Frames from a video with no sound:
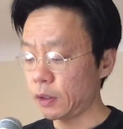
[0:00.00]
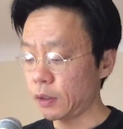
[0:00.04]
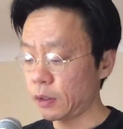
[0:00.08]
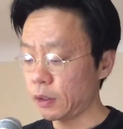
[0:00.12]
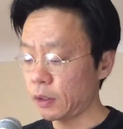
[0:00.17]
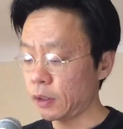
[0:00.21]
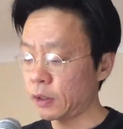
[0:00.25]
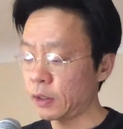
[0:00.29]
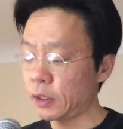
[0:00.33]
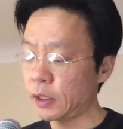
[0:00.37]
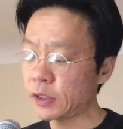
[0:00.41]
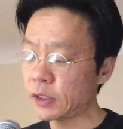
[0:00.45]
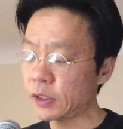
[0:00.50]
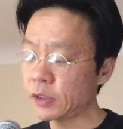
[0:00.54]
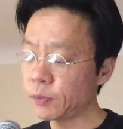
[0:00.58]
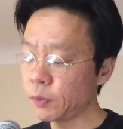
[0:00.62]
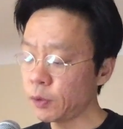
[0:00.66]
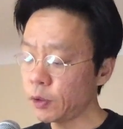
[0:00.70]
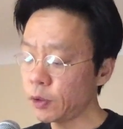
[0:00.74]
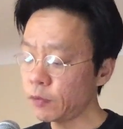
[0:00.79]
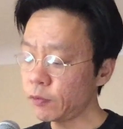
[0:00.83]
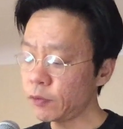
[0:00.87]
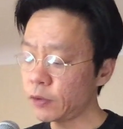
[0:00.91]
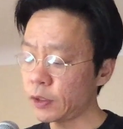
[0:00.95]
And that's
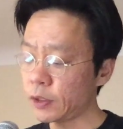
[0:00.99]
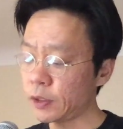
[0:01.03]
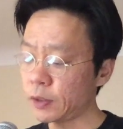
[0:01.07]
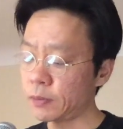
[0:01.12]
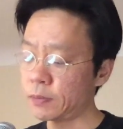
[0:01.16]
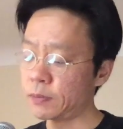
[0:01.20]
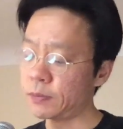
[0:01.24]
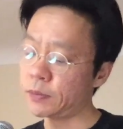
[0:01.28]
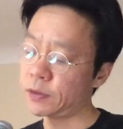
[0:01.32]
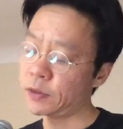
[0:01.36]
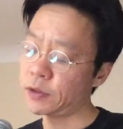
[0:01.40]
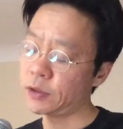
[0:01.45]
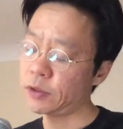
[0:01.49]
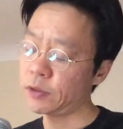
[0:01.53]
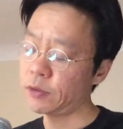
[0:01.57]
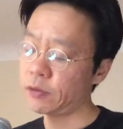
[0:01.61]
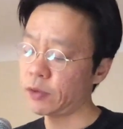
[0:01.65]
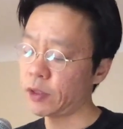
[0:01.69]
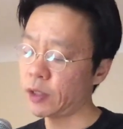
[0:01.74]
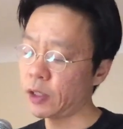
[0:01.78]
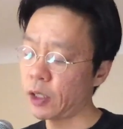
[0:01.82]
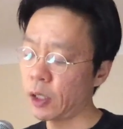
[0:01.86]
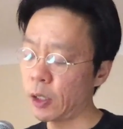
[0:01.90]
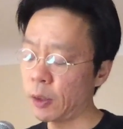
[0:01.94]
more of a sort of
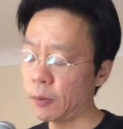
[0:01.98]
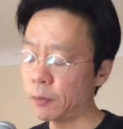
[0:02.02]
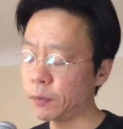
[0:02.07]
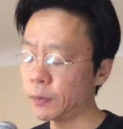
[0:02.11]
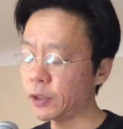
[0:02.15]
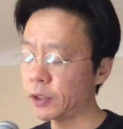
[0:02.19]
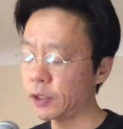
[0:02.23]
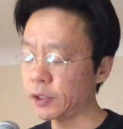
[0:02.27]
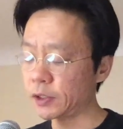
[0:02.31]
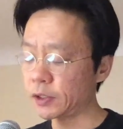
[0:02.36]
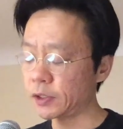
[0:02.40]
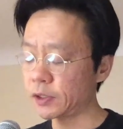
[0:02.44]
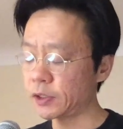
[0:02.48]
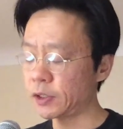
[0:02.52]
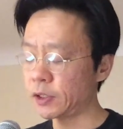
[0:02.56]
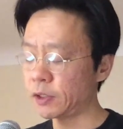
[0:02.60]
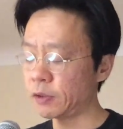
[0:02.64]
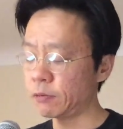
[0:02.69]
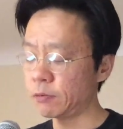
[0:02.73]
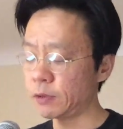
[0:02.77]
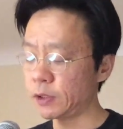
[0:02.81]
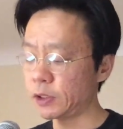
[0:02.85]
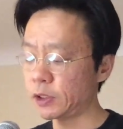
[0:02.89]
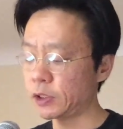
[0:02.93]
the optics in
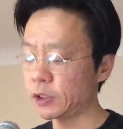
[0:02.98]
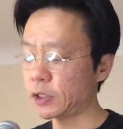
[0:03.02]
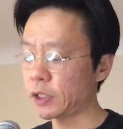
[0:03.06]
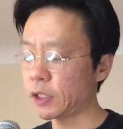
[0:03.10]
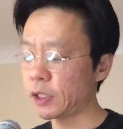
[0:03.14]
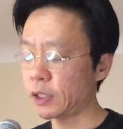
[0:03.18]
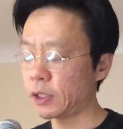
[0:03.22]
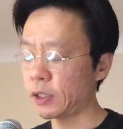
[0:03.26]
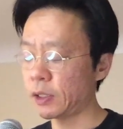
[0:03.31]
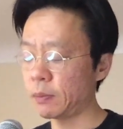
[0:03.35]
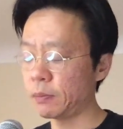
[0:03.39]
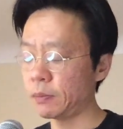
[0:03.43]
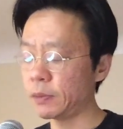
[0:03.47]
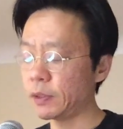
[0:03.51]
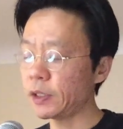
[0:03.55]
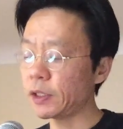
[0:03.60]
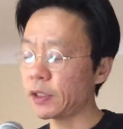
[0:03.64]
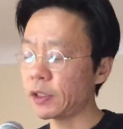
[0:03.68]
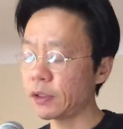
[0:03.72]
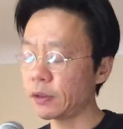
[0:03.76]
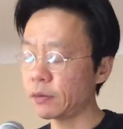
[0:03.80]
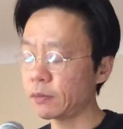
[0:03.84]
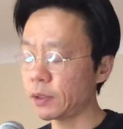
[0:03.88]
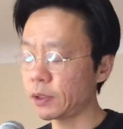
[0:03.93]
which that I'm
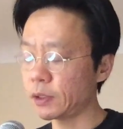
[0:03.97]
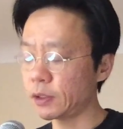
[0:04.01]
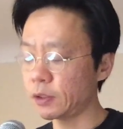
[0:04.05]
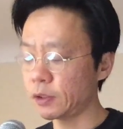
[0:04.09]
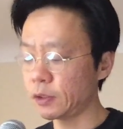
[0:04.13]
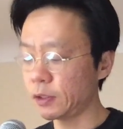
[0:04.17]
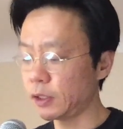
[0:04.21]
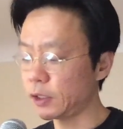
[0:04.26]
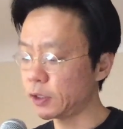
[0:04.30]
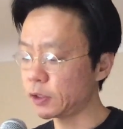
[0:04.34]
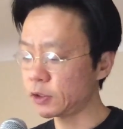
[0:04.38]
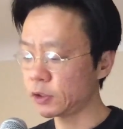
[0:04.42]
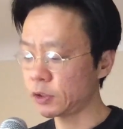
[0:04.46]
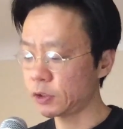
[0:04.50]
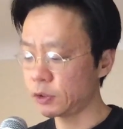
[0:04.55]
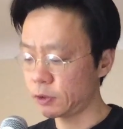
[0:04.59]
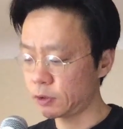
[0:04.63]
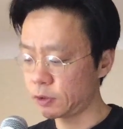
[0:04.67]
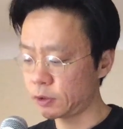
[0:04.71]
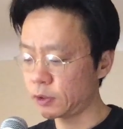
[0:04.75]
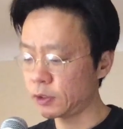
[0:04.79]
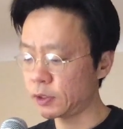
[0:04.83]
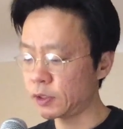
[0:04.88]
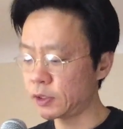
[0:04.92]
thinking about the
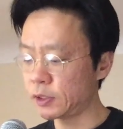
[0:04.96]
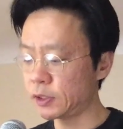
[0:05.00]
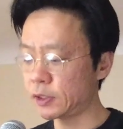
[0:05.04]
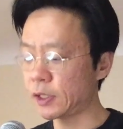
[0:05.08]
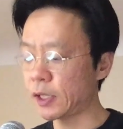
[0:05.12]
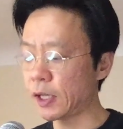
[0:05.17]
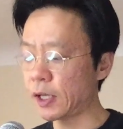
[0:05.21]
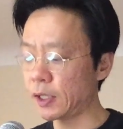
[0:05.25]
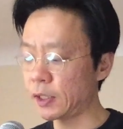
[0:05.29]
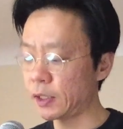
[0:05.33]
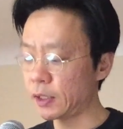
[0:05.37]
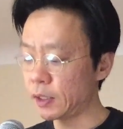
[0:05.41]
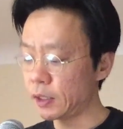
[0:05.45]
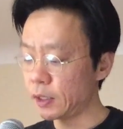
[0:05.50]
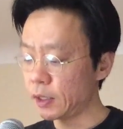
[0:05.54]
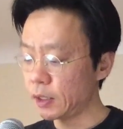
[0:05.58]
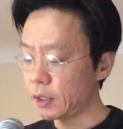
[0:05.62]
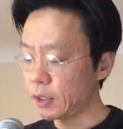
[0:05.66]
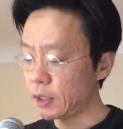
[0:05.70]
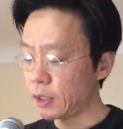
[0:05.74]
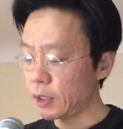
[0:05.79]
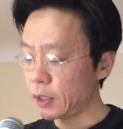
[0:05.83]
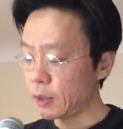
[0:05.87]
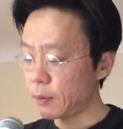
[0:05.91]
lecture, is that
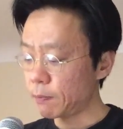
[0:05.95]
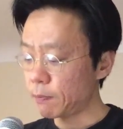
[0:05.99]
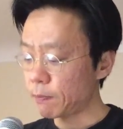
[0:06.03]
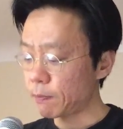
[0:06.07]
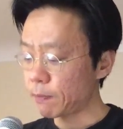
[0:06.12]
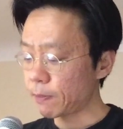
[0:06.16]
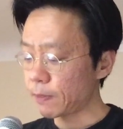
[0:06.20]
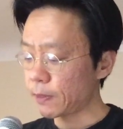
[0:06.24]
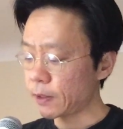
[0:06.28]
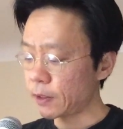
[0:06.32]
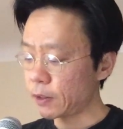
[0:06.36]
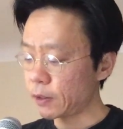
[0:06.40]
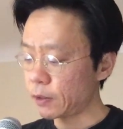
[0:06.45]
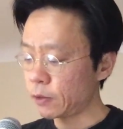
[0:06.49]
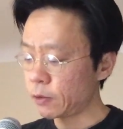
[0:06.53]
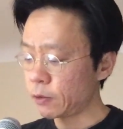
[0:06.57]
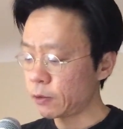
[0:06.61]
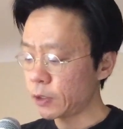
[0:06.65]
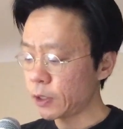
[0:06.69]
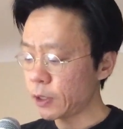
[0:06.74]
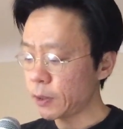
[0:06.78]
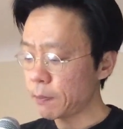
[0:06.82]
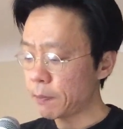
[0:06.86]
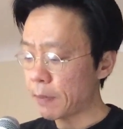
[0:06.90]

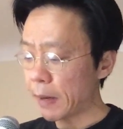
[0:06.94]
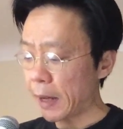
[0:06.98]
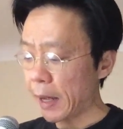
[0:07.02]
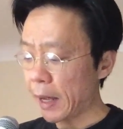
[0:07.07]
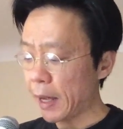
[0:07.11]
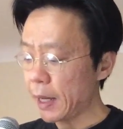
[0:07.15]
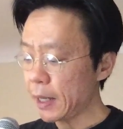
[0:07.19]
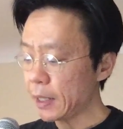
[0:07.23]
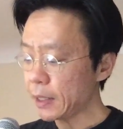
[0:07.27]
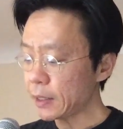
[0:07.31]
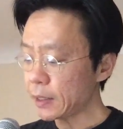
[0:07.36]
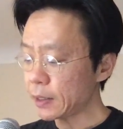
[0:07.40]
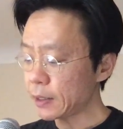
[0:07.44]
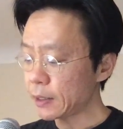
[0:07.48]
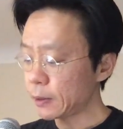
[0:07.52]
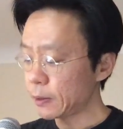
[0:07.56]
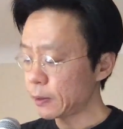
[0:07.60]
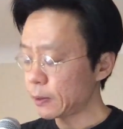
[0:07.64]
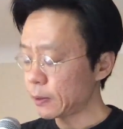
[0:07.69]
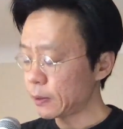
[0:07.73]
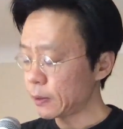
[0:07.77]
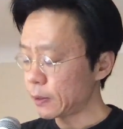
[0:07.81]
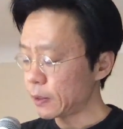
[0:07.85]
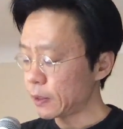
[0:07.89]
looking back
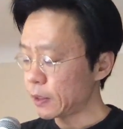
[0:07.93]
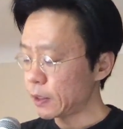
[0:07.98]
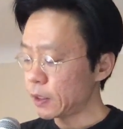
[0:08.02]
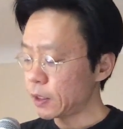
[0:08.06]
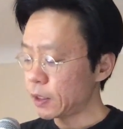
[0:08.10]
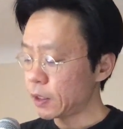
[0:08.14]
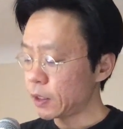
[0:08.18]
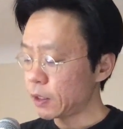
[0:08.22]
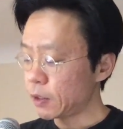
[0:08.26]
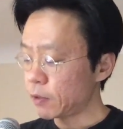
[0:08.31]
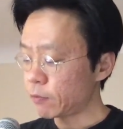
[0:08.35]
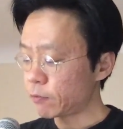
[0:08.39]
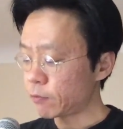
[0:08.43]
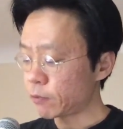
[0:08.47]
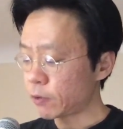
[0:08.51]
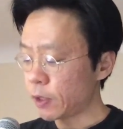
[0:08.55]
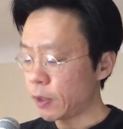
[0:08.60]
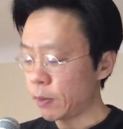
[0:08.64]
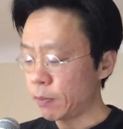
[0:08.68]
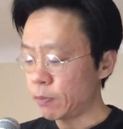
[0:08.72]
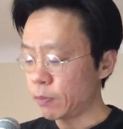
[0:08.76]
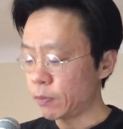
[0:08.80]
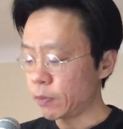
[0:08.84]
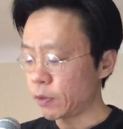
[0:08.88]

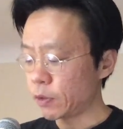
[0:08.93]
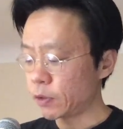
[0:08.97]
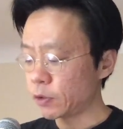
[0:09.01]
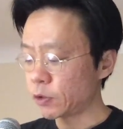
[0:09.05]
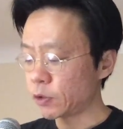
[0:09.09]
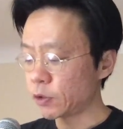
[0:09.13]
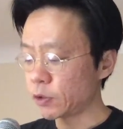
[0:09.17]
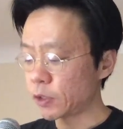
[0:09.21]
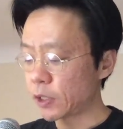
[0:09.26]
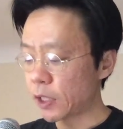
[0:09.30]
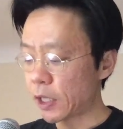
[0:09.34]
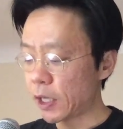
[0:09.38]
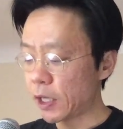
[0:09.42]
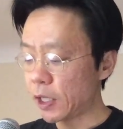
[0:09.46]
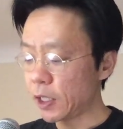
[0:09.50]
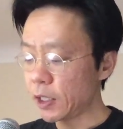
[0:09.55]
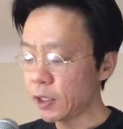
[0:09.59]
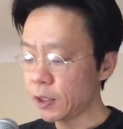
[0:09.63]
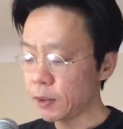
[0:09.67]
from today